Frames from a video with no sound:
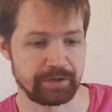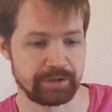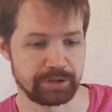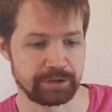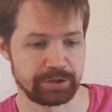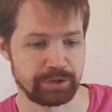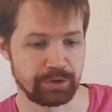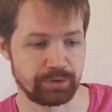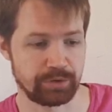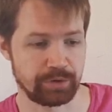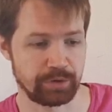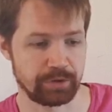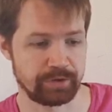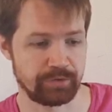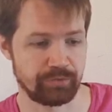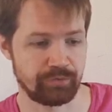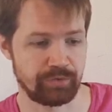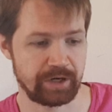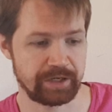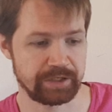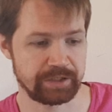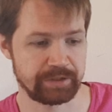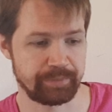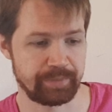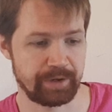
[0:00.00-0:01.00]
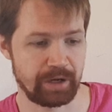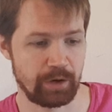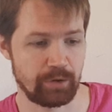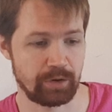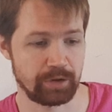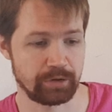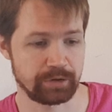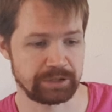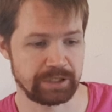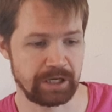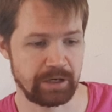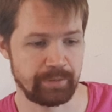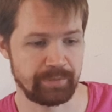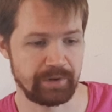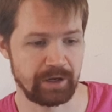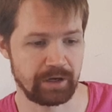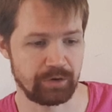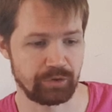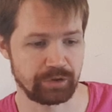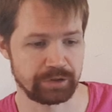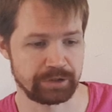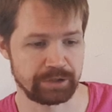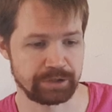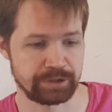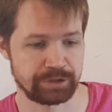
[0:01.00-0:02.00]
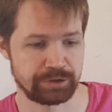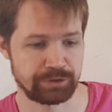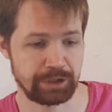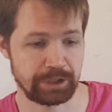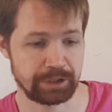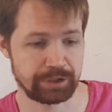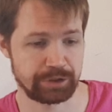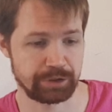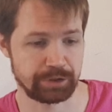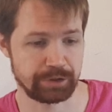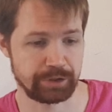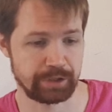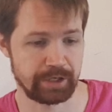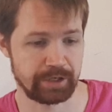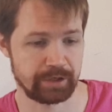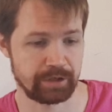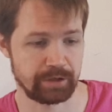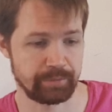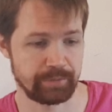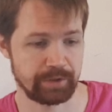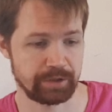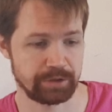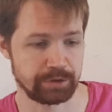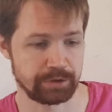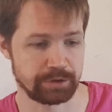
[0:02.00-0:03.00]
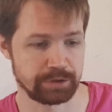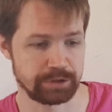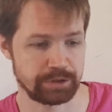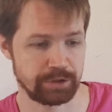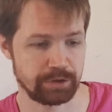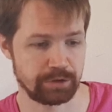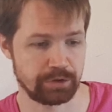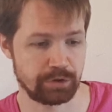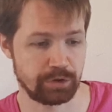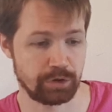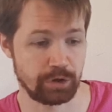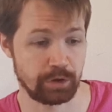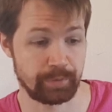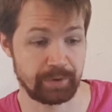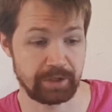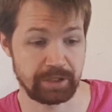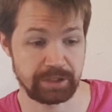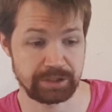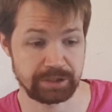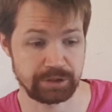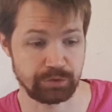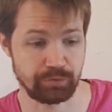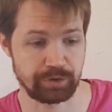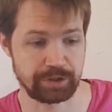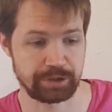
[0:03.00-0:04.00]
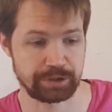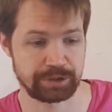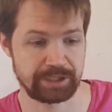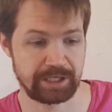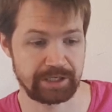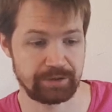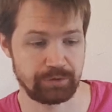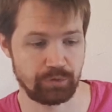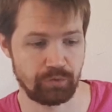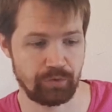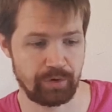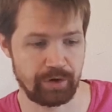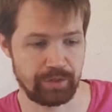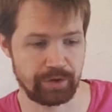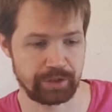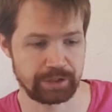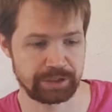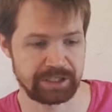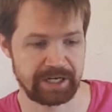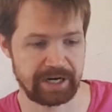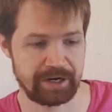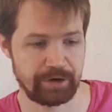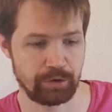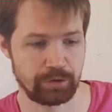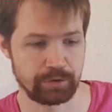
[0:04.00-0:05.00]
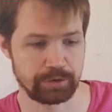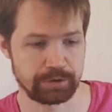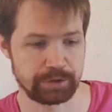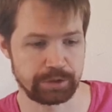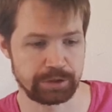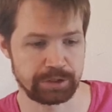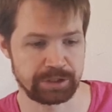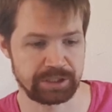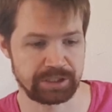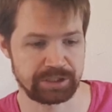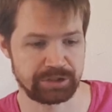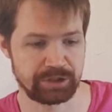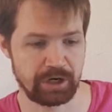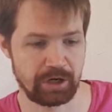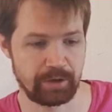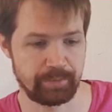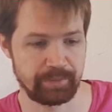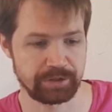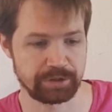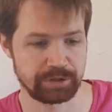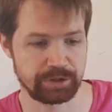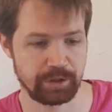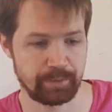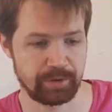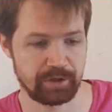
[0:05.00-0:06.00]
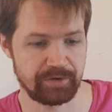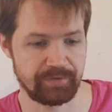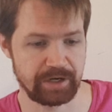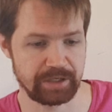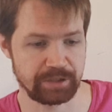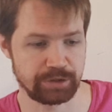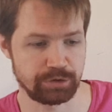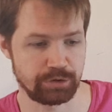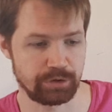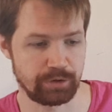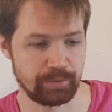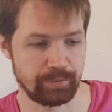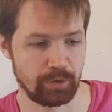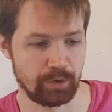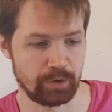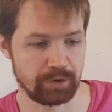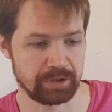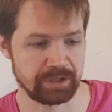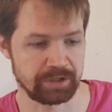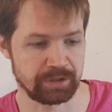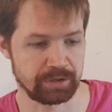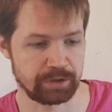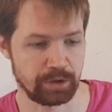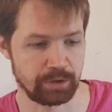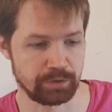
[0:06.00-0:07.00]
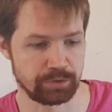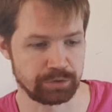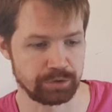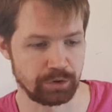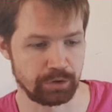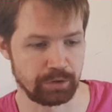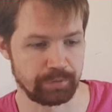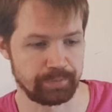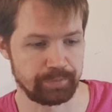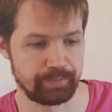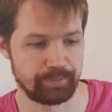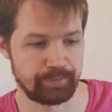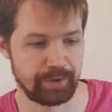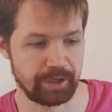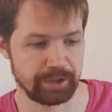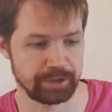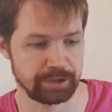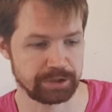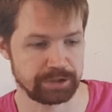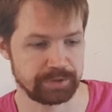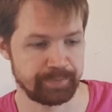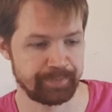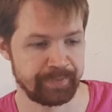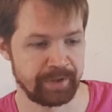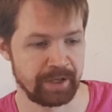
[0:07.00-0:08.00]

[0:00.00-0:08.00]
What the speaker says: The so-called White Brauhaus Amberg was structured like a modern stock corporation with shareholders, chairman, supervisory board and control bodies.